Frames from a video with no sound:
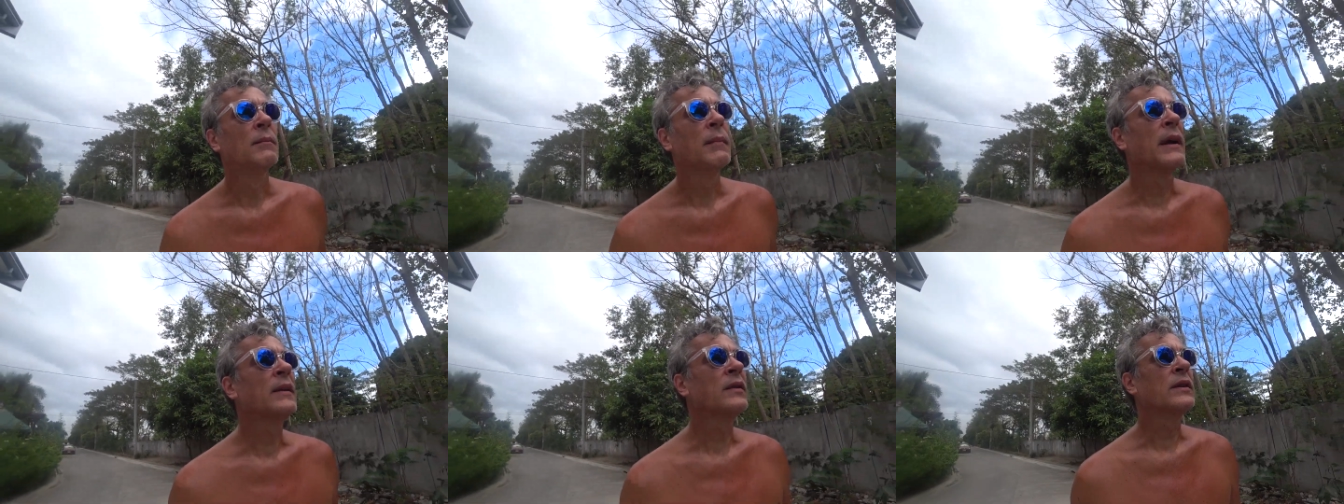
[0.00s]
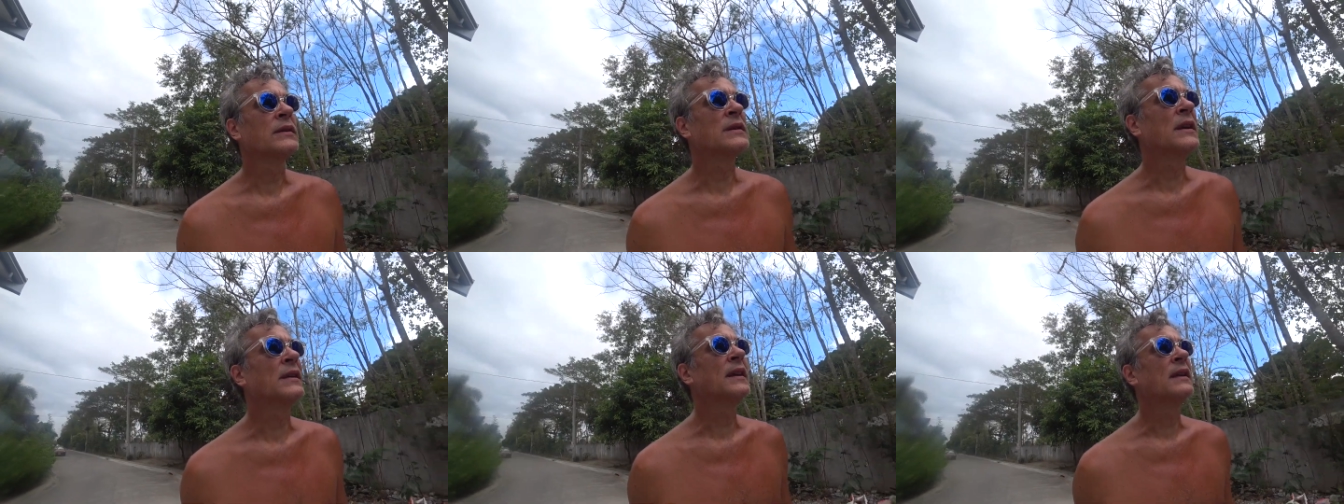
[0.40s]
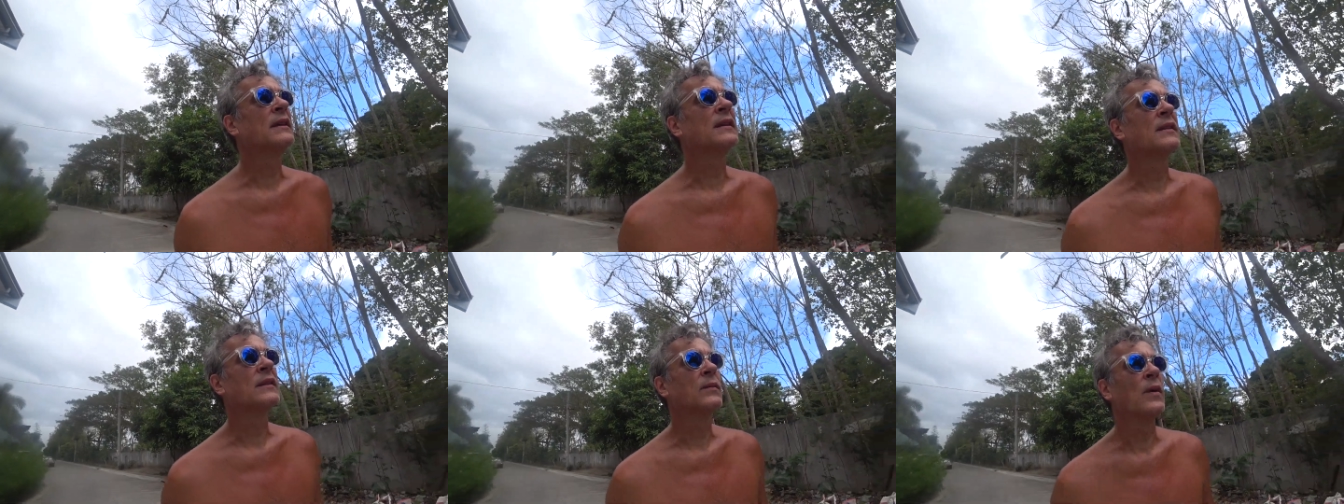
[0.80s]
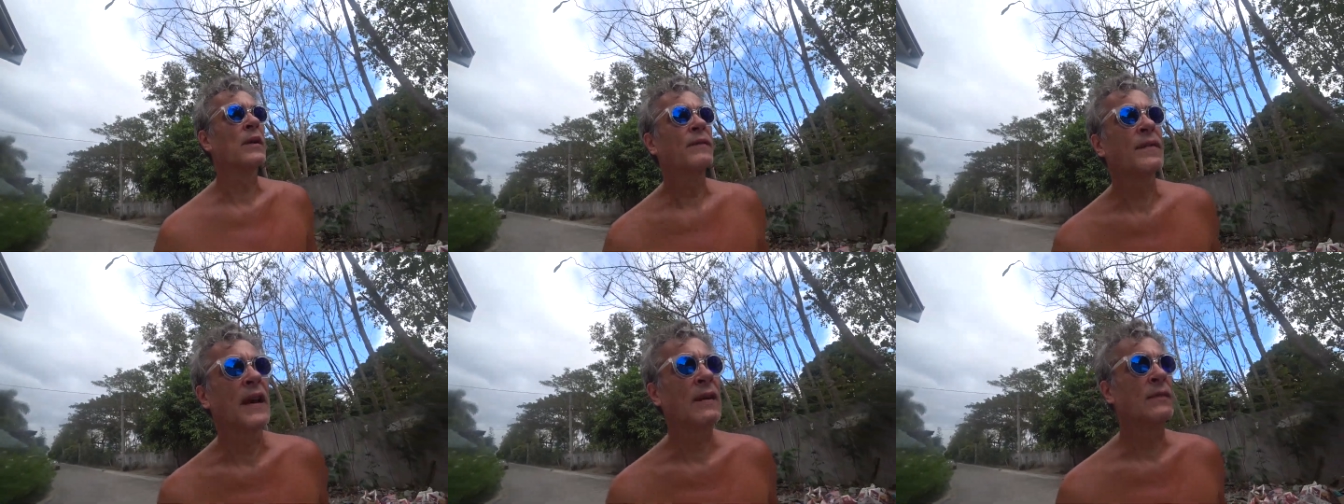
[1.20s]
my goodness, I think the one
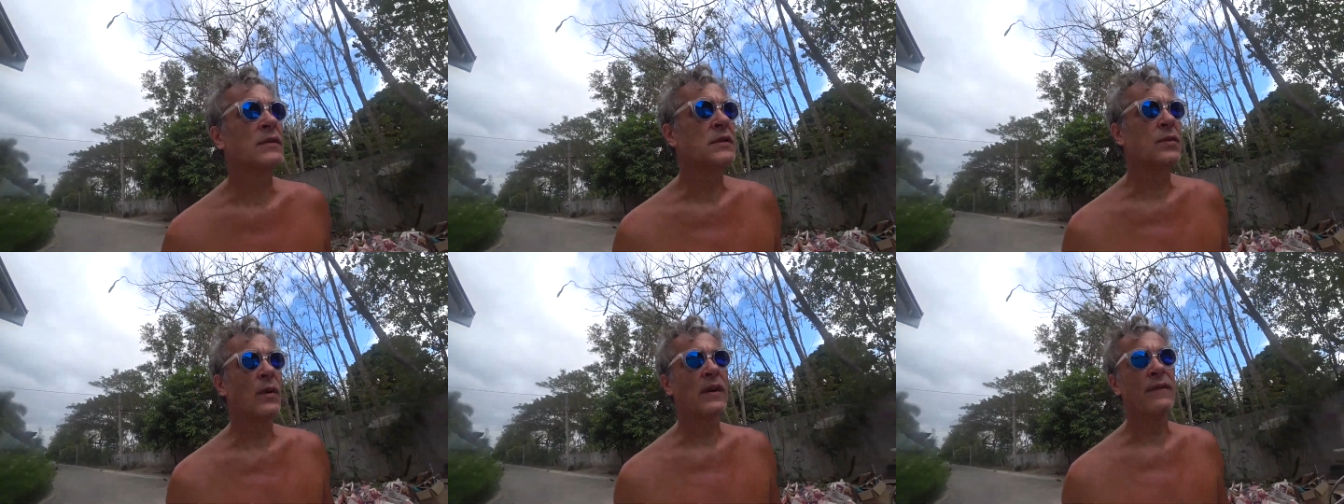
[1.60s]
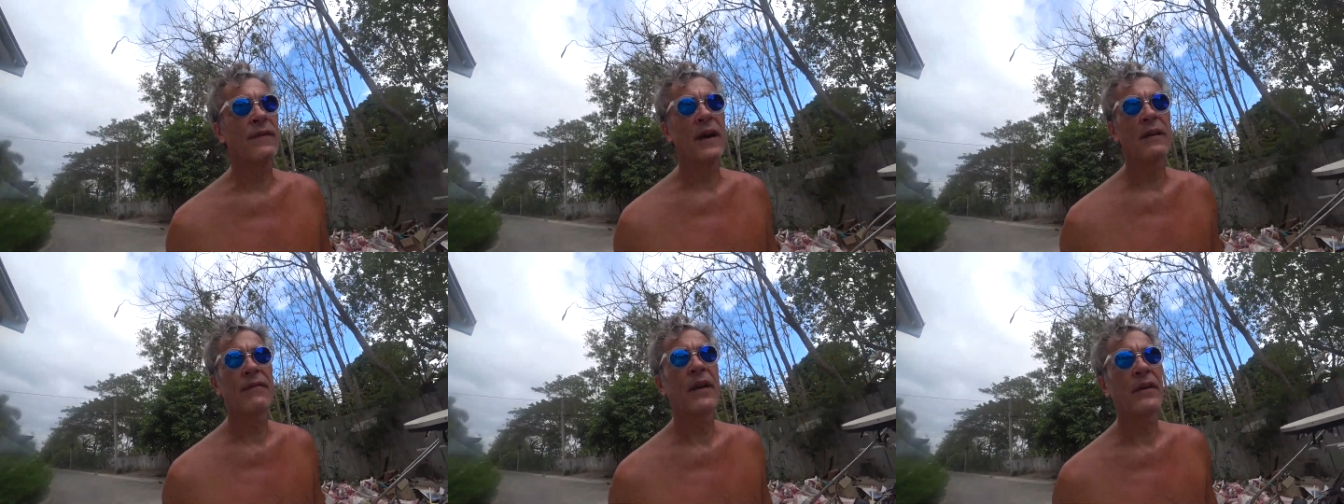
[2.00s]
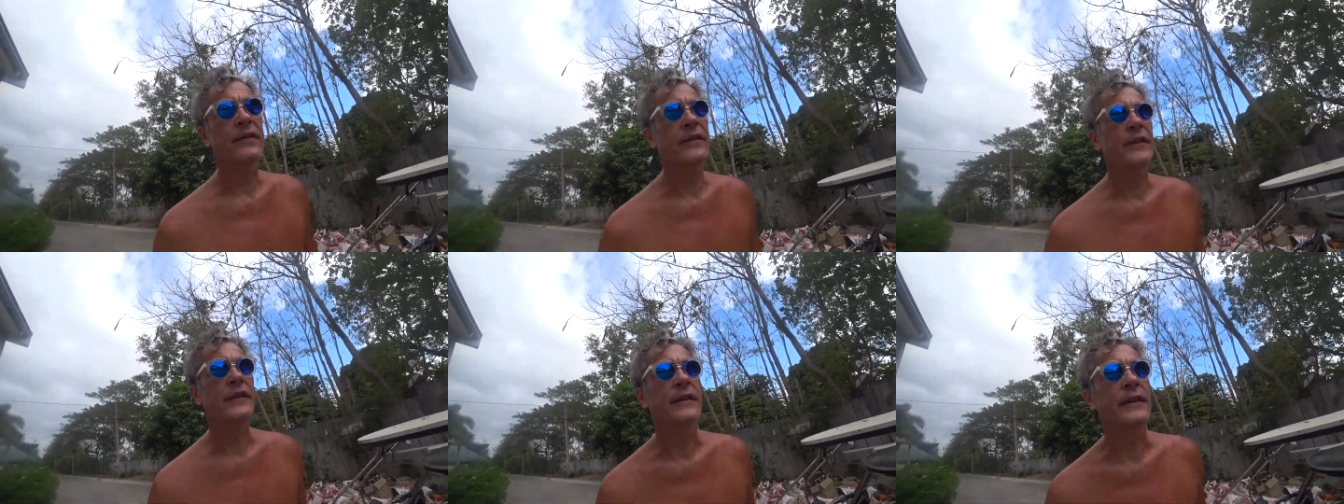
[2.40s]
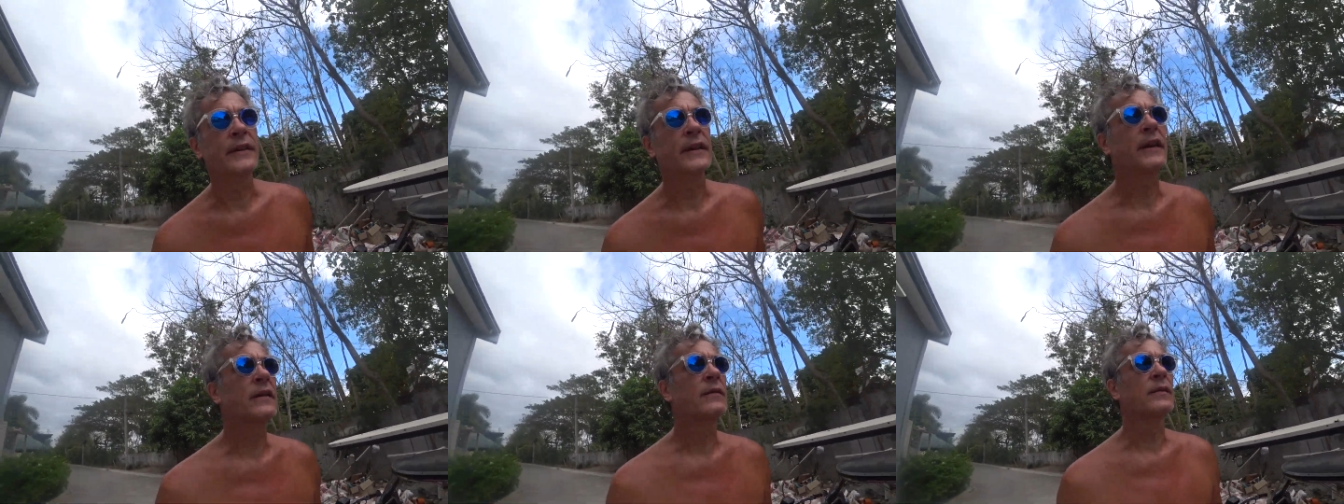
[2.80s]
fan was 2,500 and
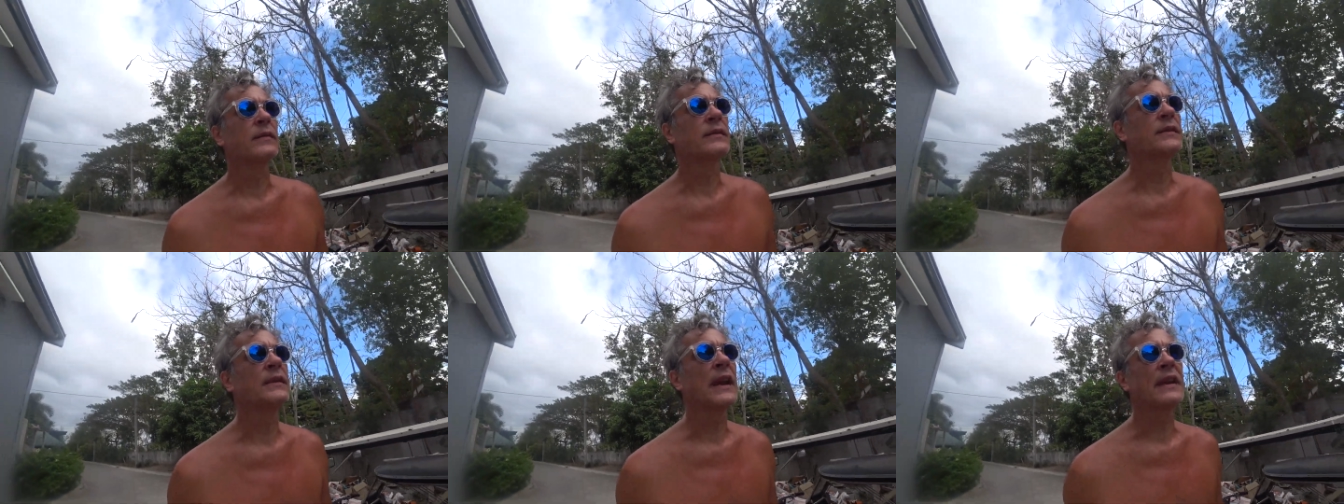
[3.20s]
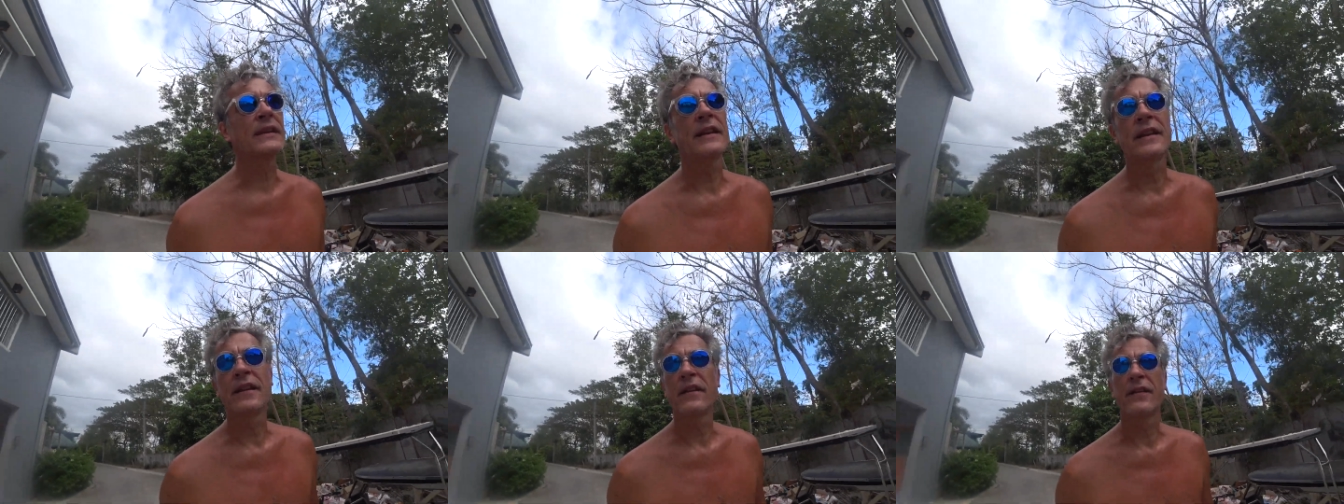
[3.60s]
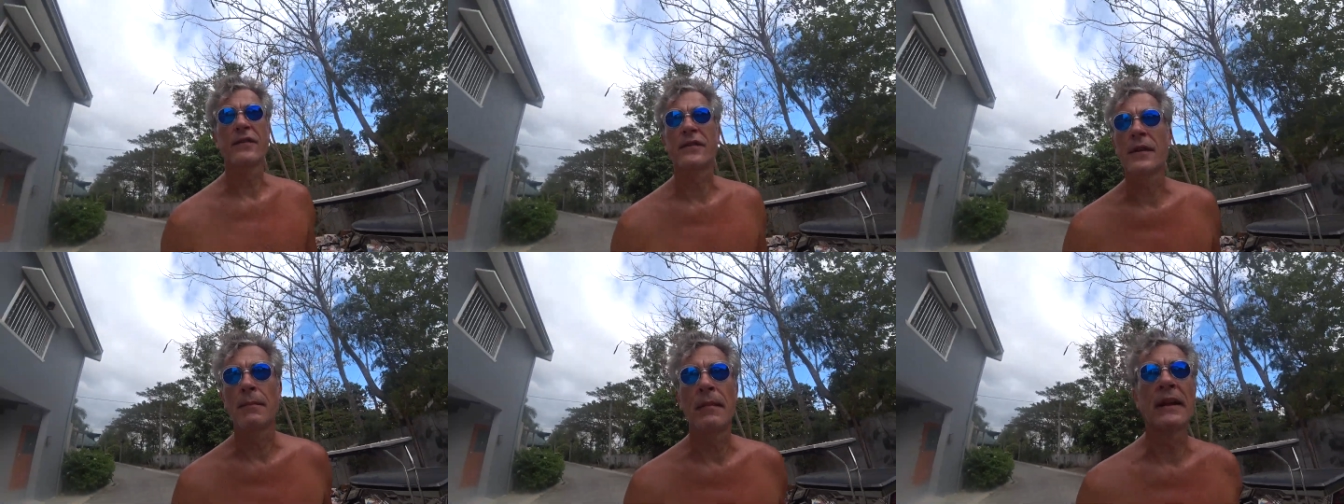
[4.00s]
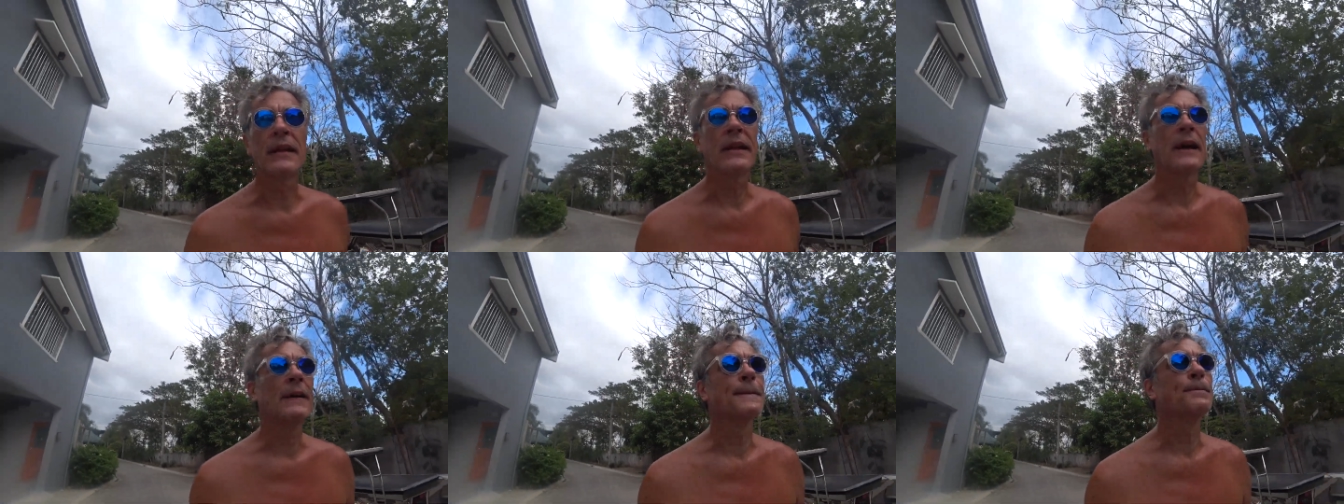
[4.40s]
the other one was 1,800, something like
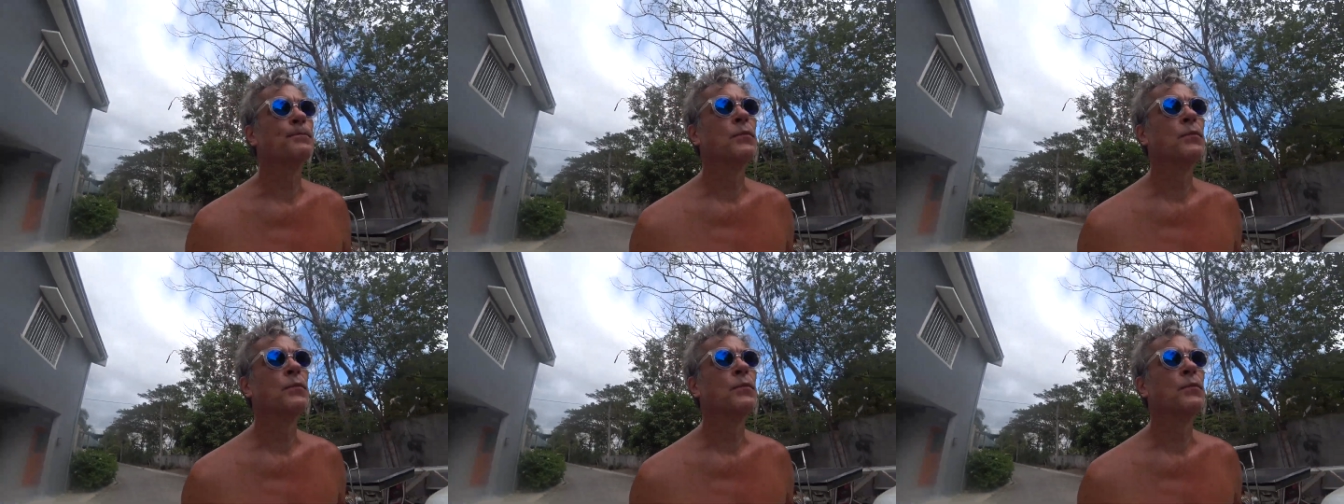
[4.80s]
that.